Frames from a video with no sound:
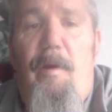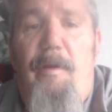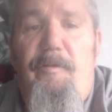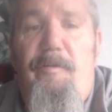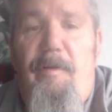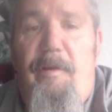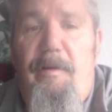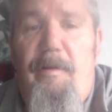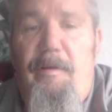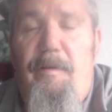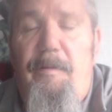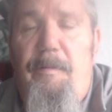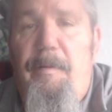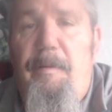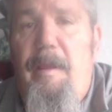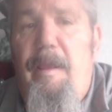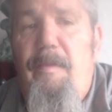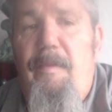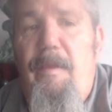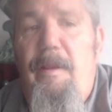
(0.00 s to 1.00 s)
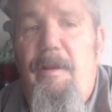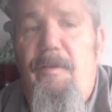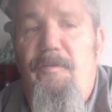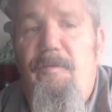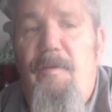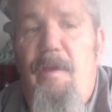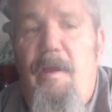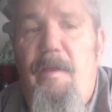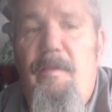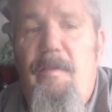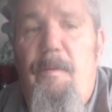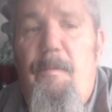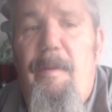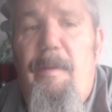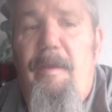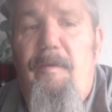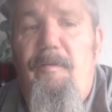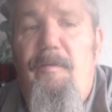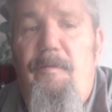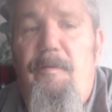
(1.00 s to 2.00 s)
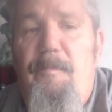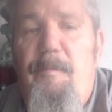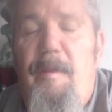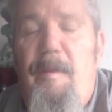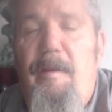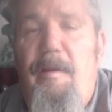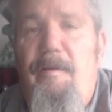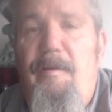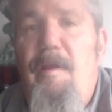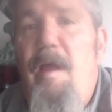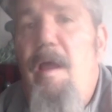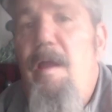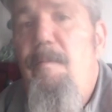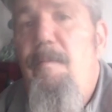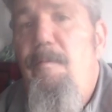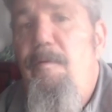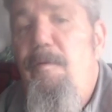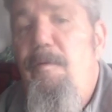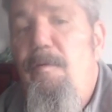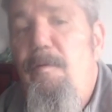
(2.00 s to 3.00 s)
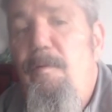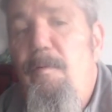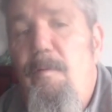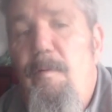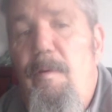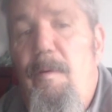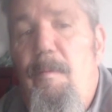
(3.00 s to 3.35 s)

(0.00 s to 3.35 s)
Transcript: project and then assign them estimated time to